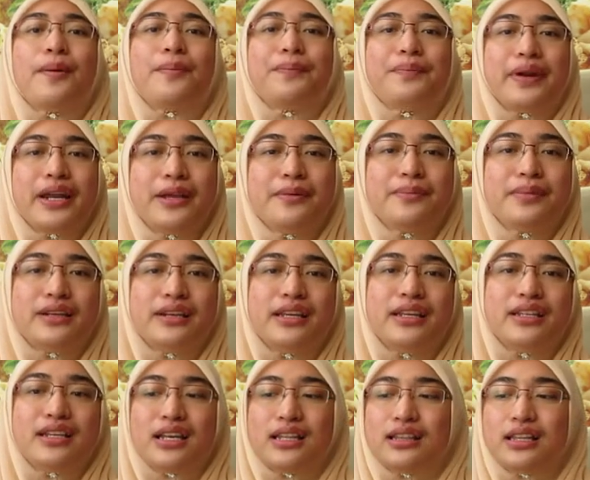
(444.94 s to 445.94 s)
Primary
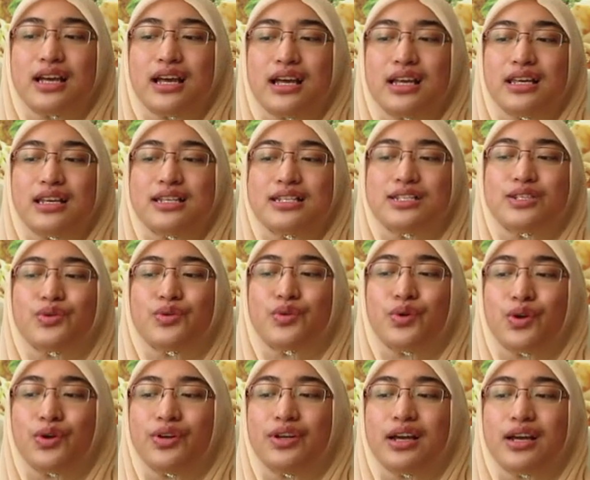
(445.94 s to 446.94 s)
data is
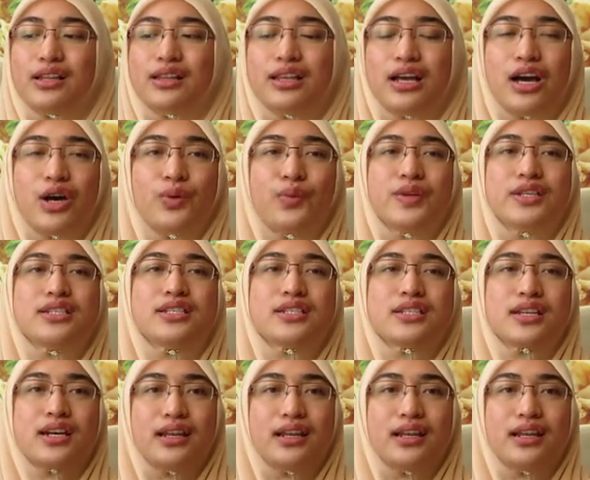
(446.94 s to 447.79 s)
raw data which